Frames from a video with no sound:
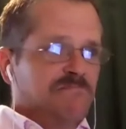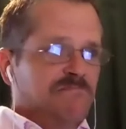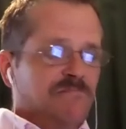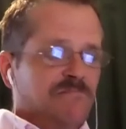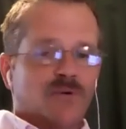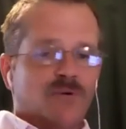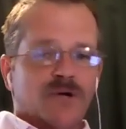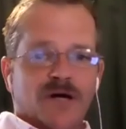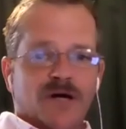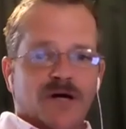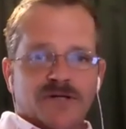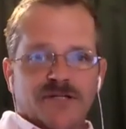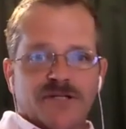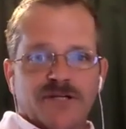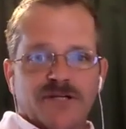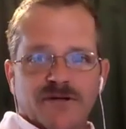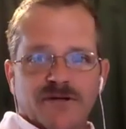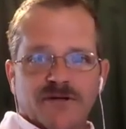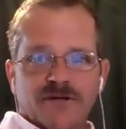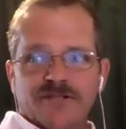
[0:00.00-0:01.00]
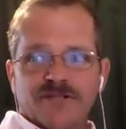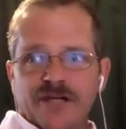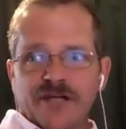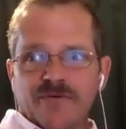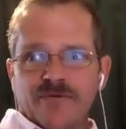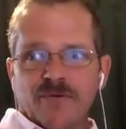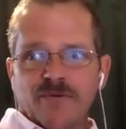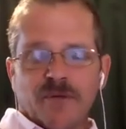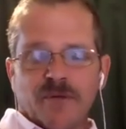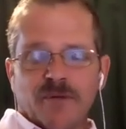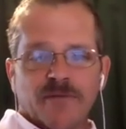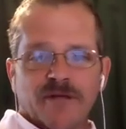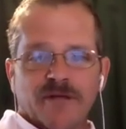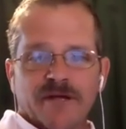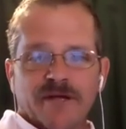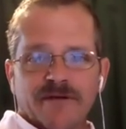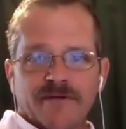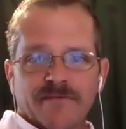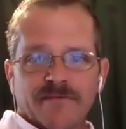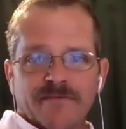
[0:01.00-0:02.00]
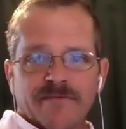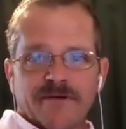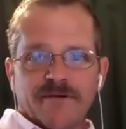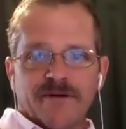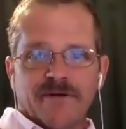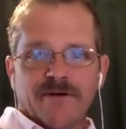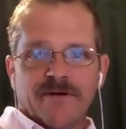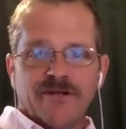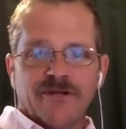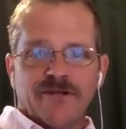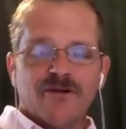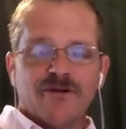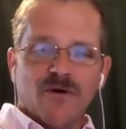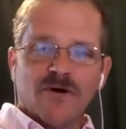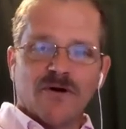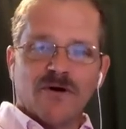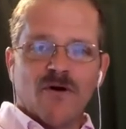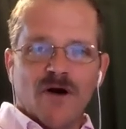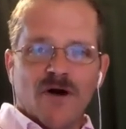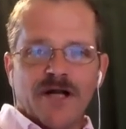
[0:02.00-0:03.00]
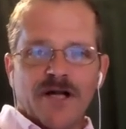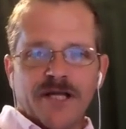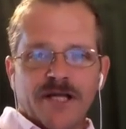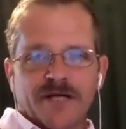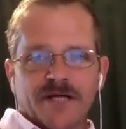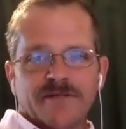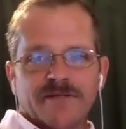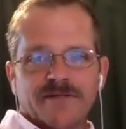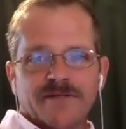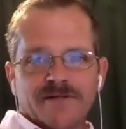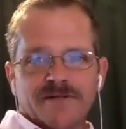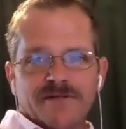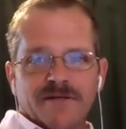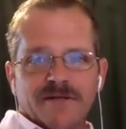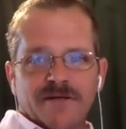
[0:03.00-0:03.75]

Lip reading: put out to your general public, your audience.